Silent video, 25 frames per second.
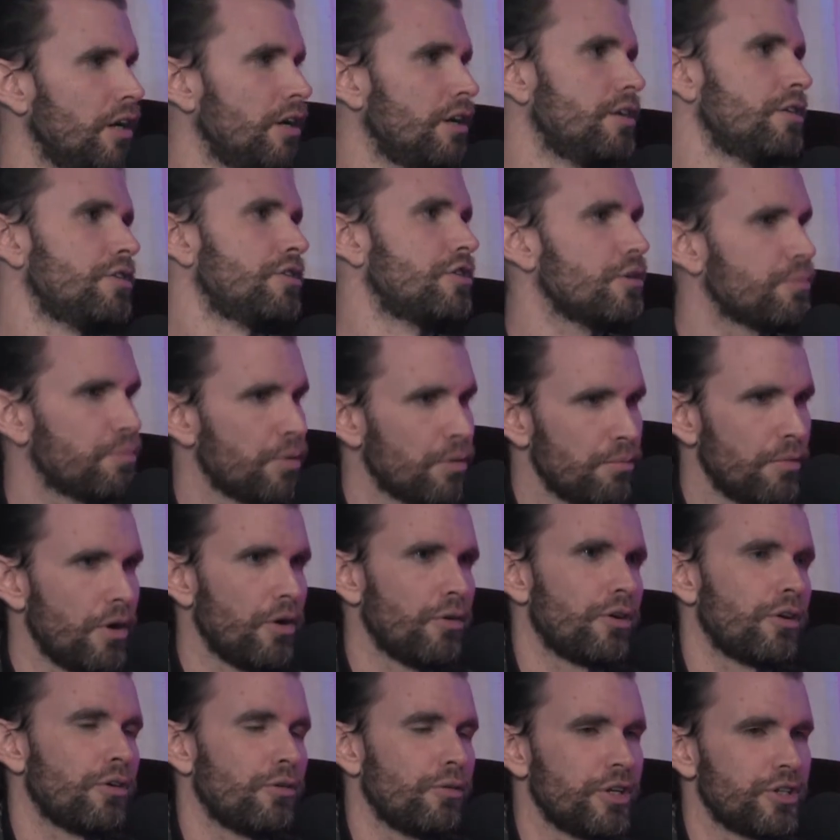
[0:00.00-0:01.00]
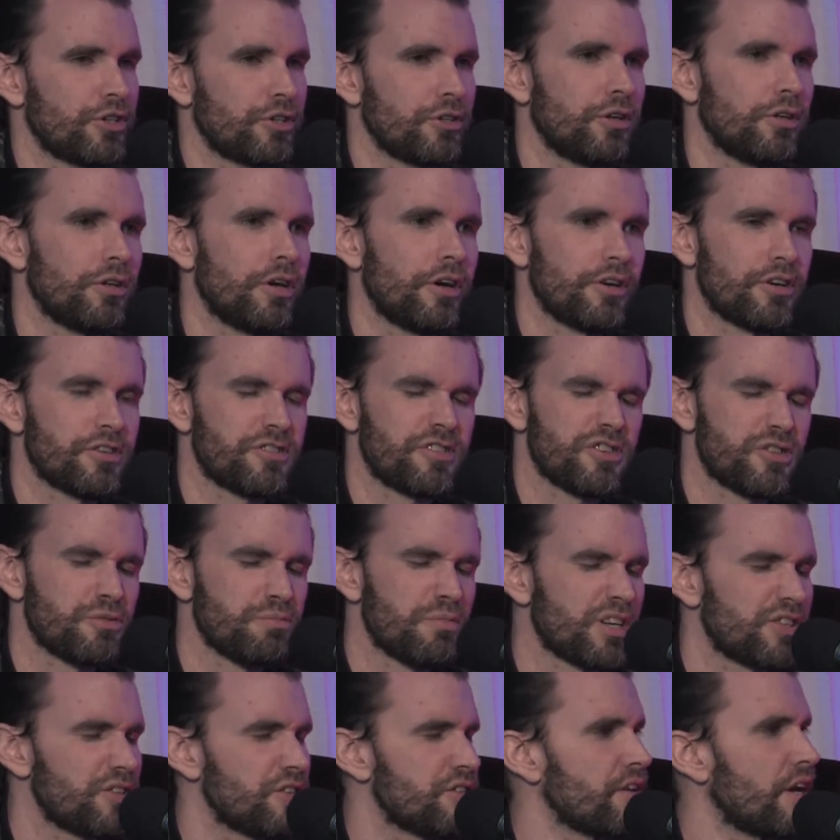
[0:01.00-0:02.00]
to promote original artists as
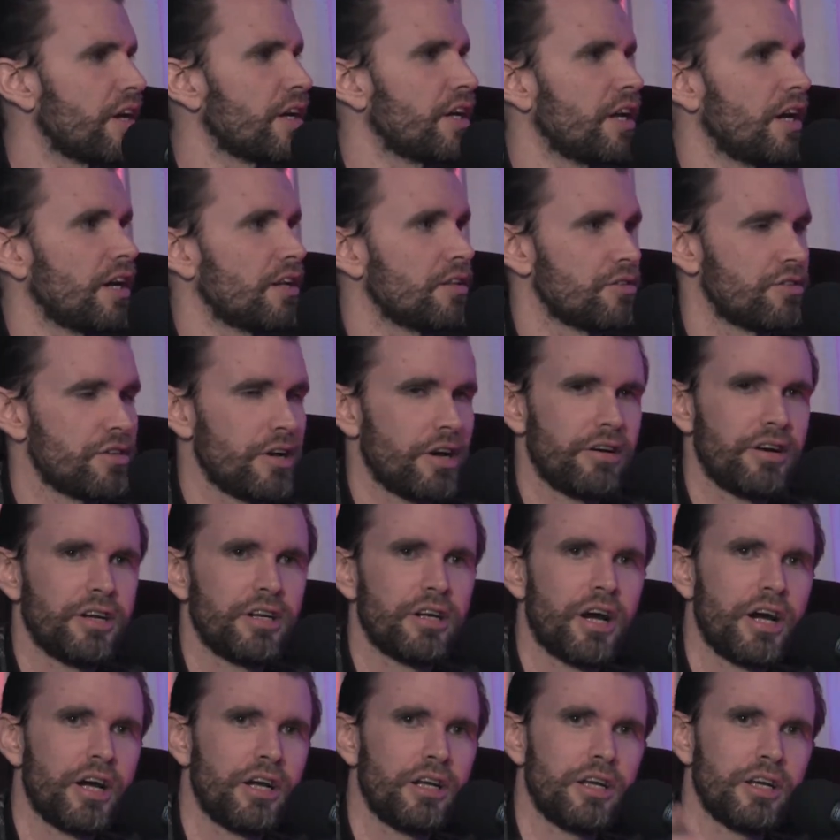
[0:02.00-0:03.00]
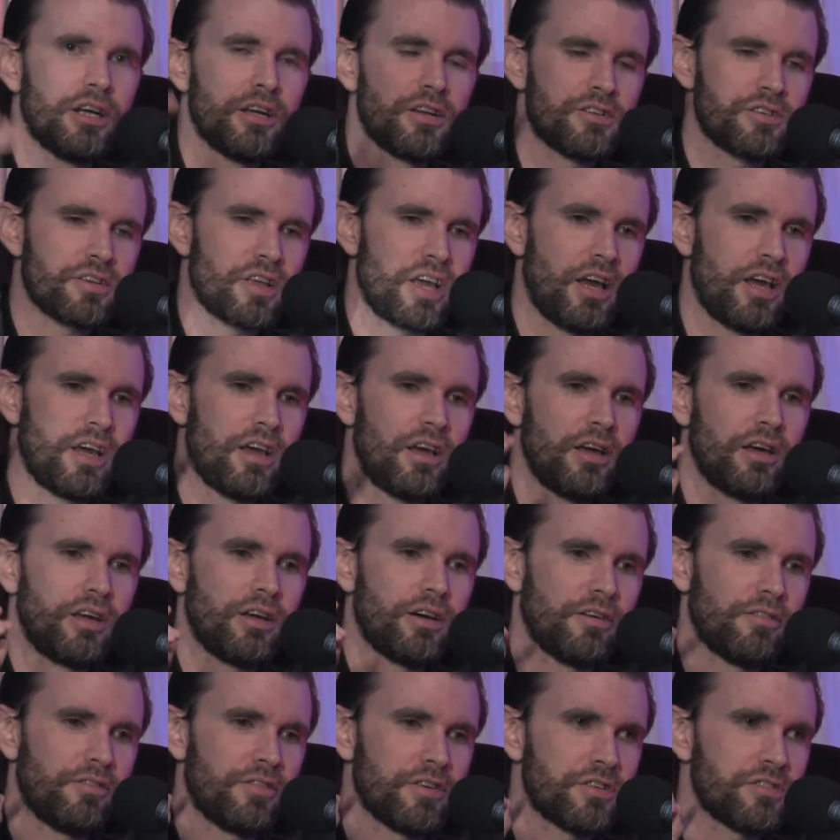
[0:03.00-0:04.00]
much as I can. Terry Knight is a
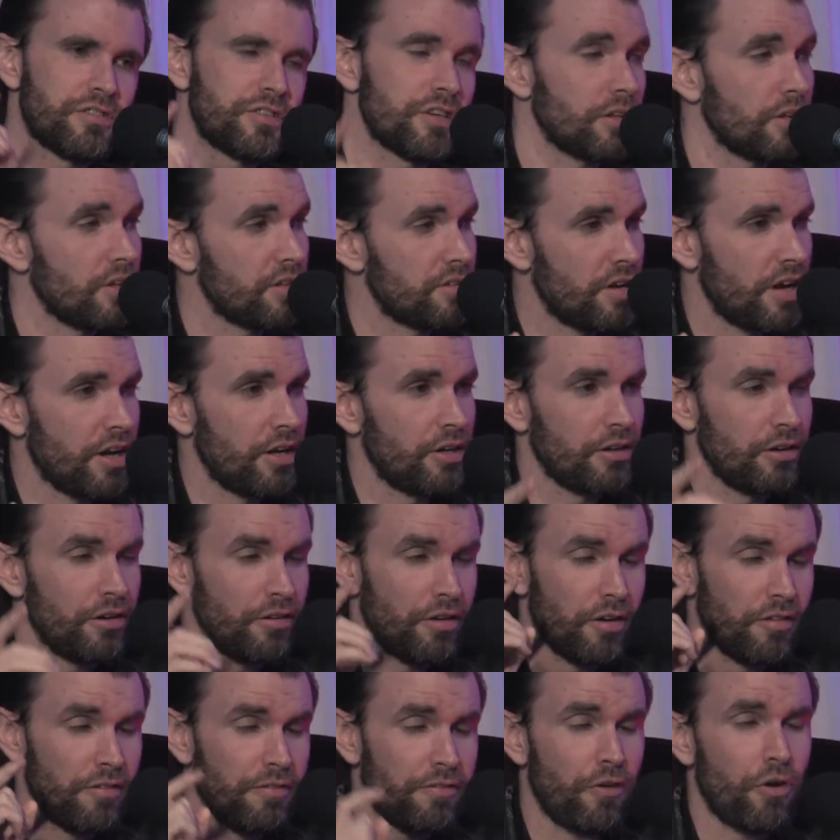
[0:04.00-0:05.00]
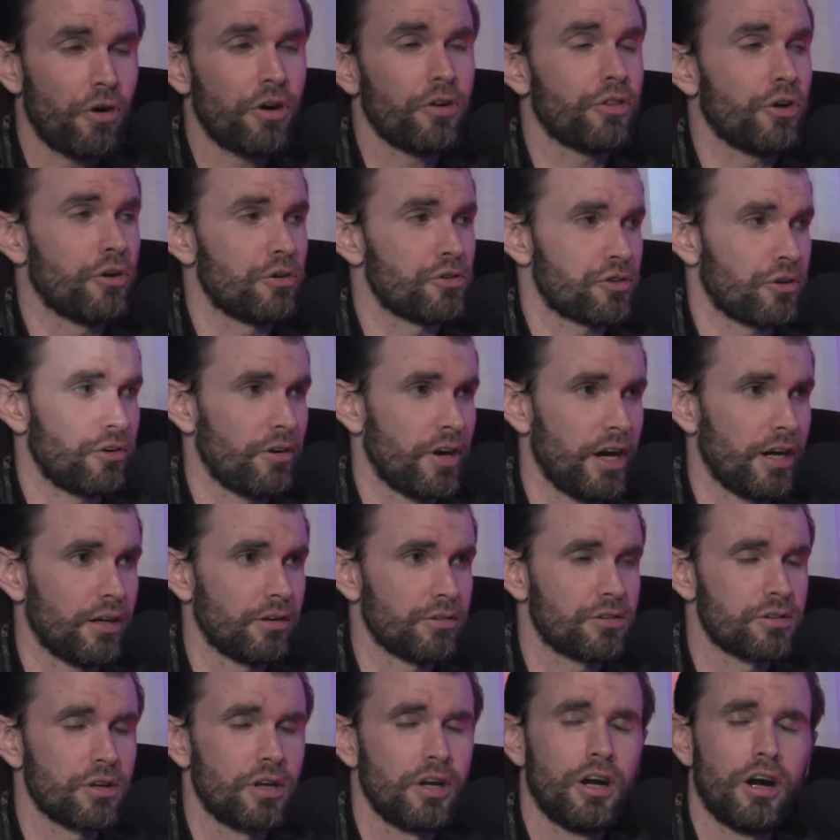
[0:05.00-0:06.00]
facilitator for those
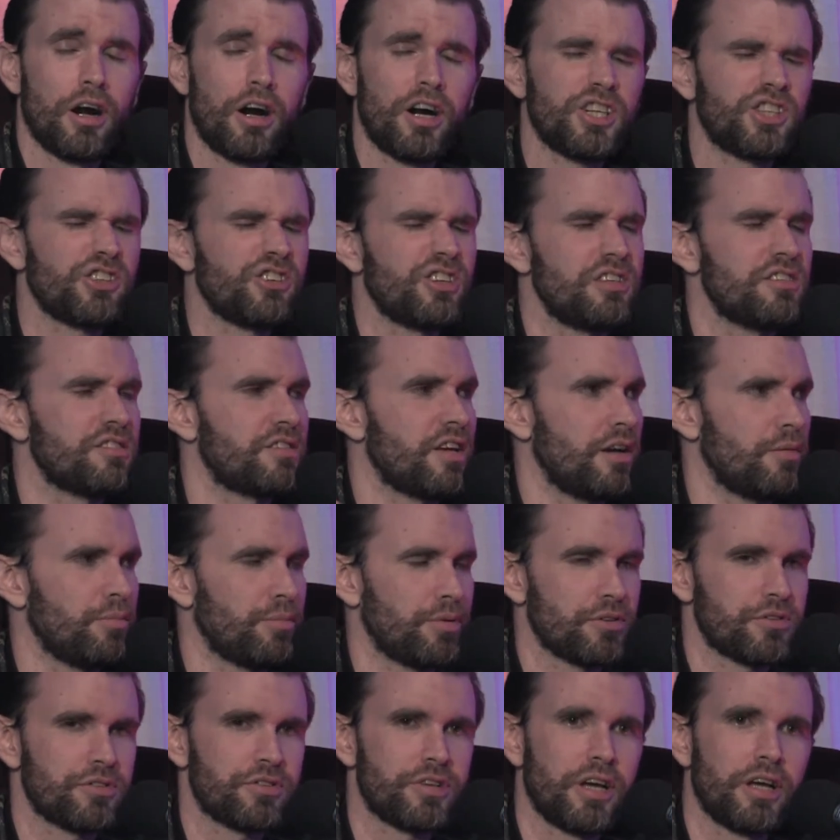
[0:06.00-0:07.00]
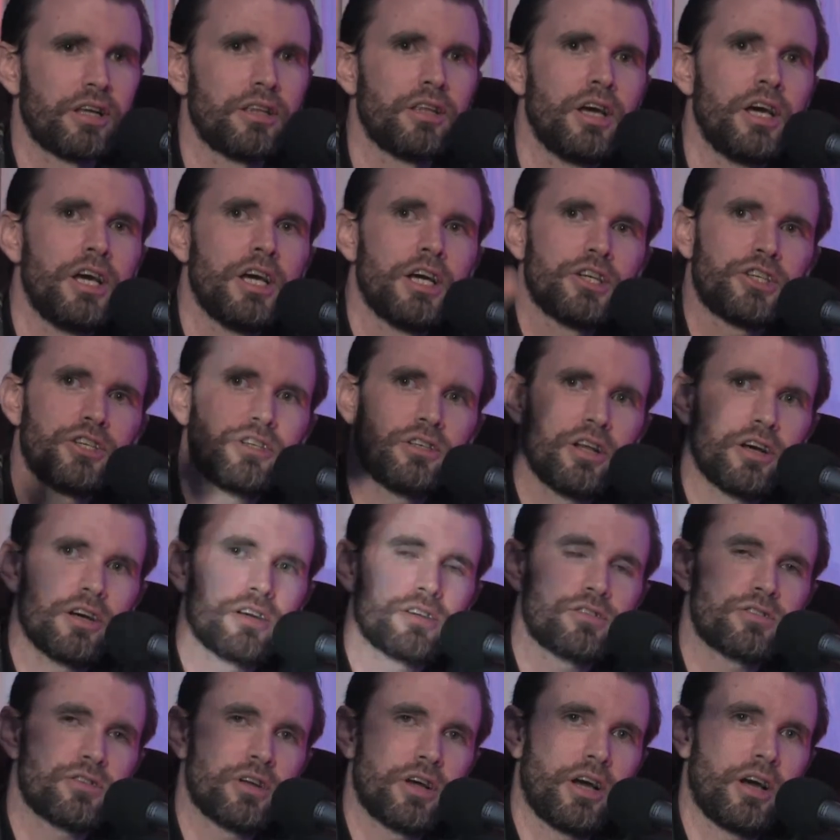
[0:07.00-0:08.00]
crowds, 110%. She
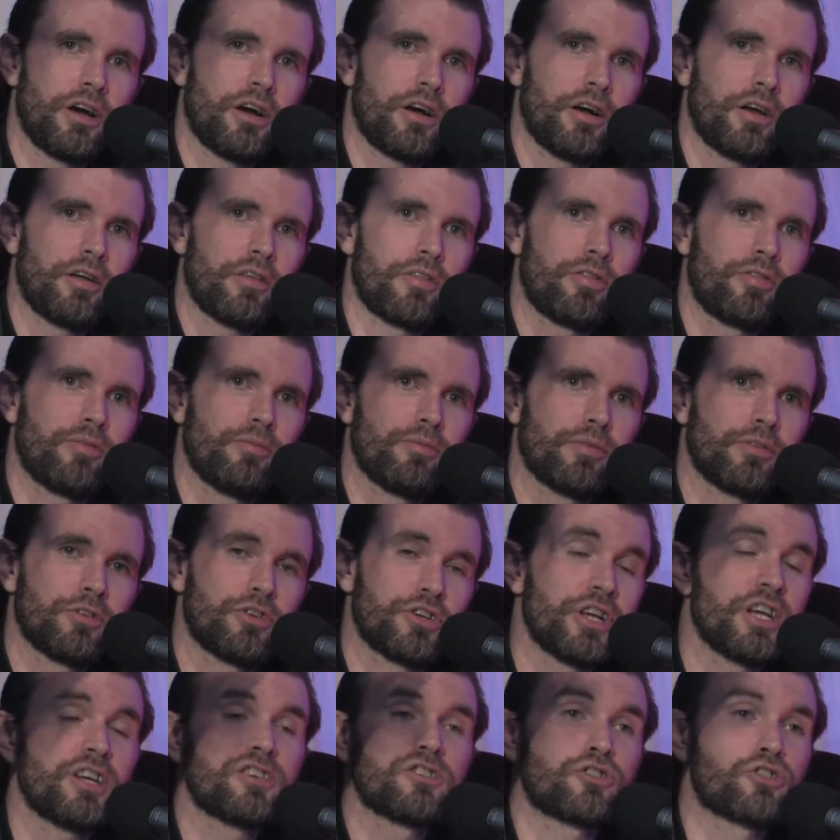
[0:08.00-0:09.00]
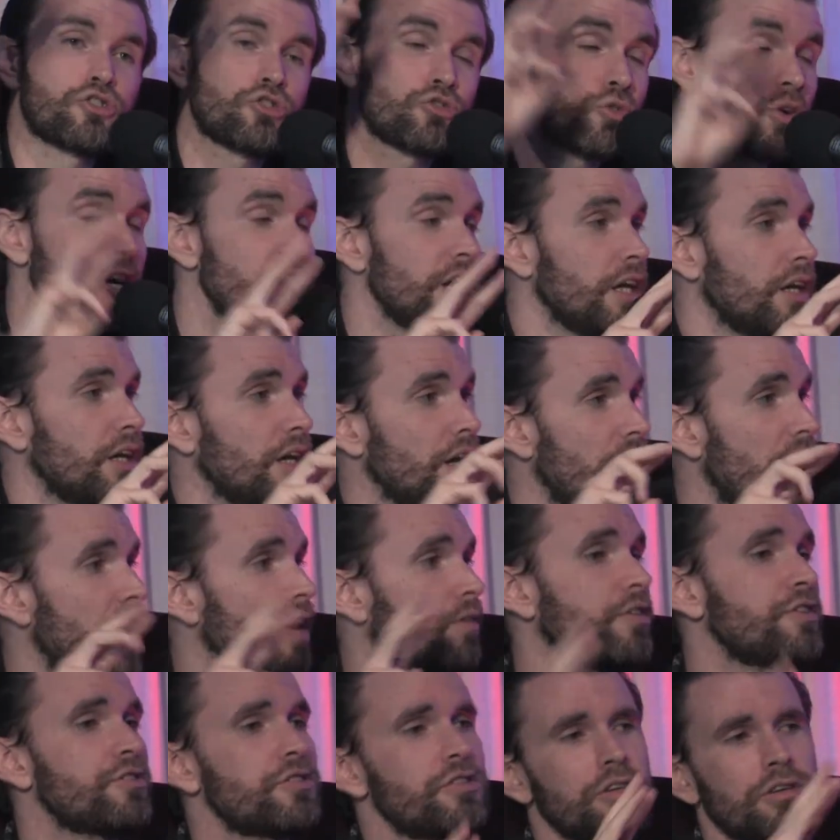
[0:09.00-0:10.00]
does. She has 3
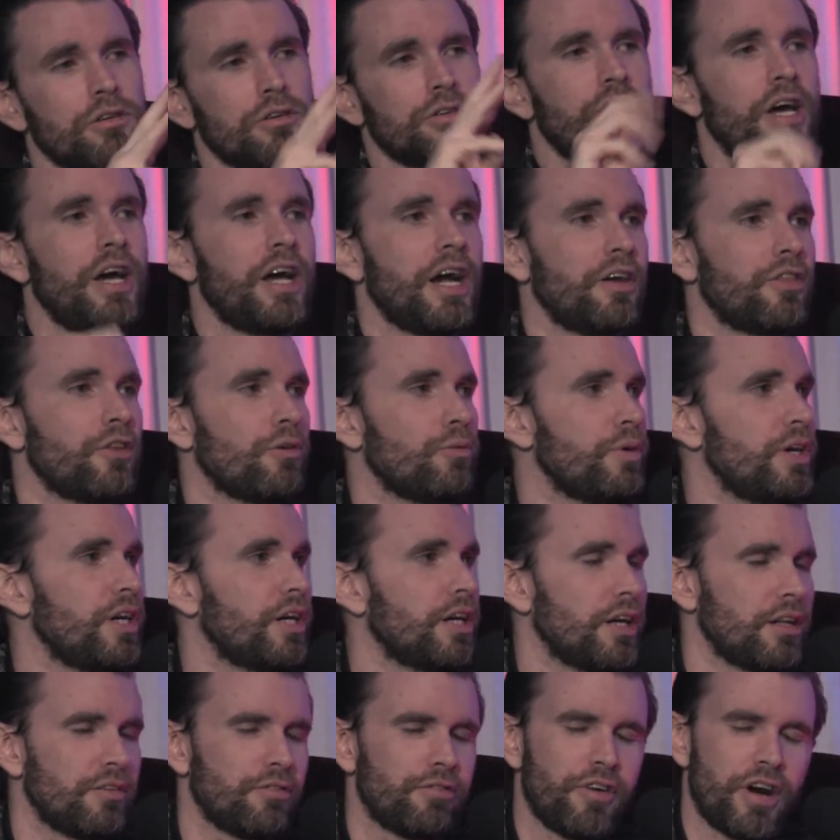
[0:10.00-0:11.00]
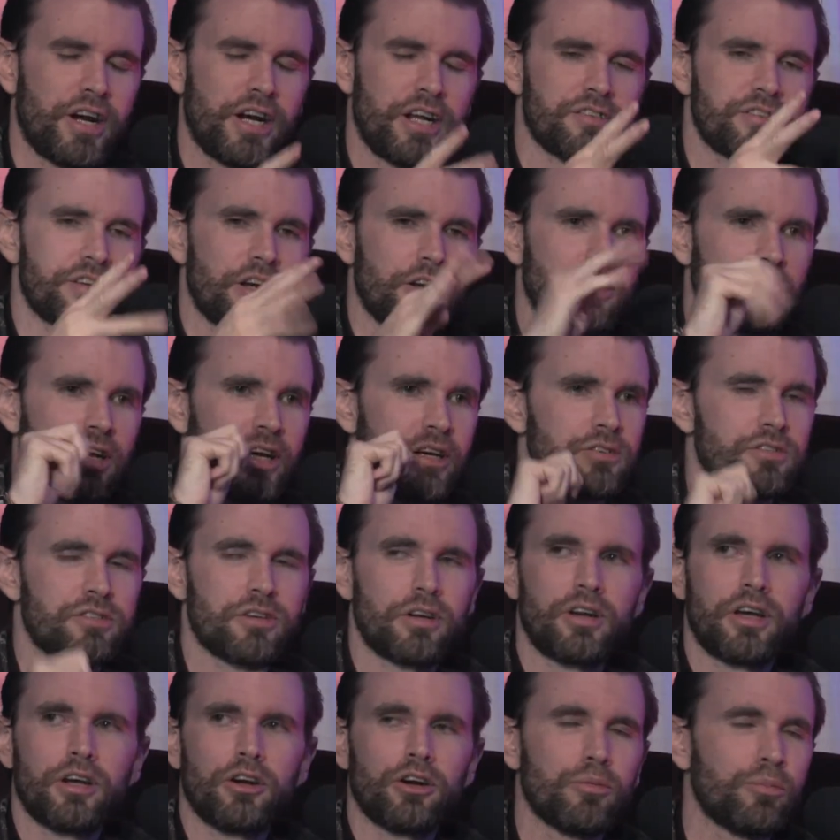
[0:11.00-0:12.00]
every single day on the weekend, Friday, Saturday, and
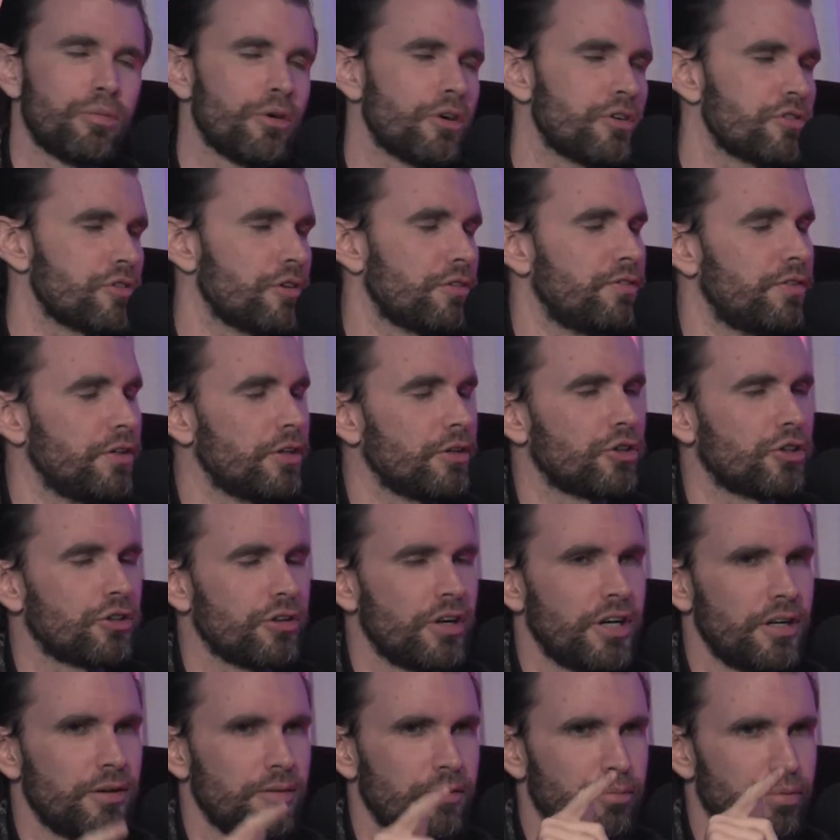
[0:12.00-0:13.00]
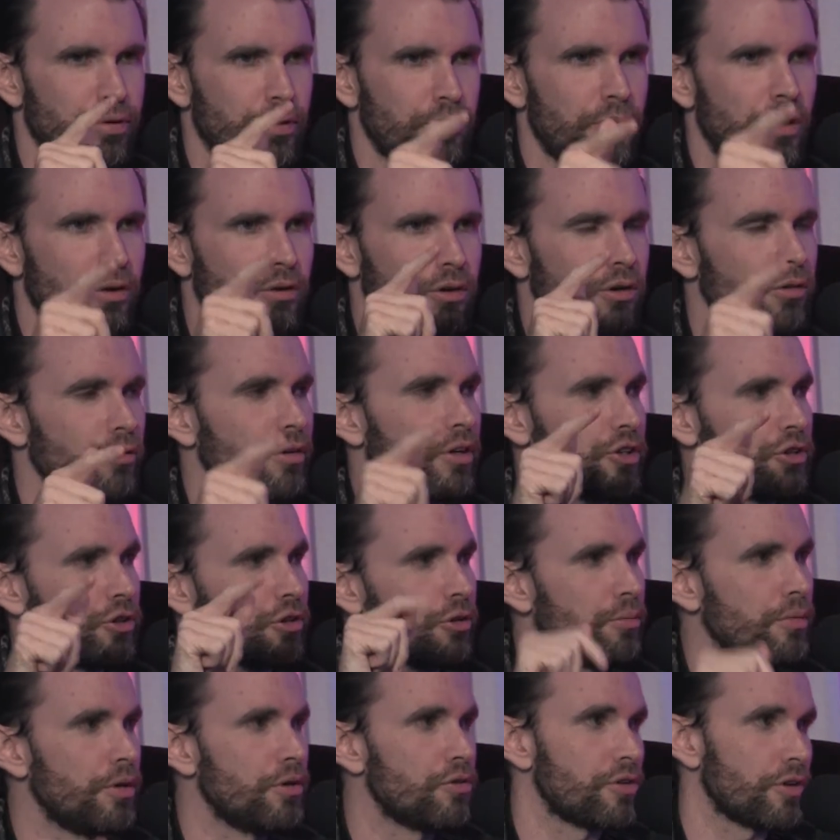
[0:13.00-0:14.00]
Sunday. Her books are filled trying to promote original
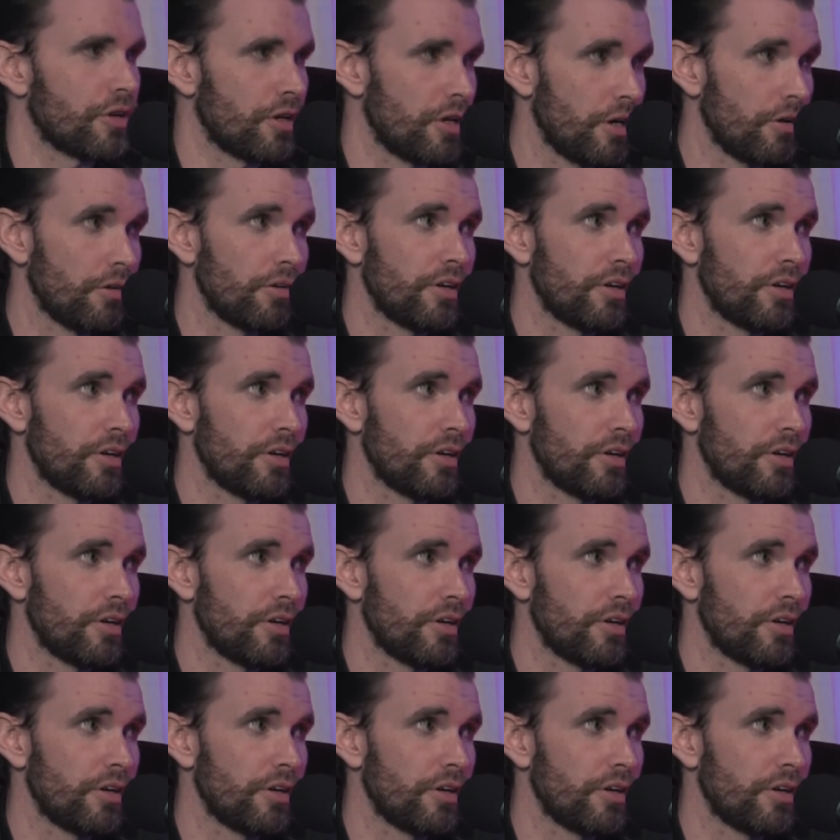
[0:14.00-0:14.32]
music here in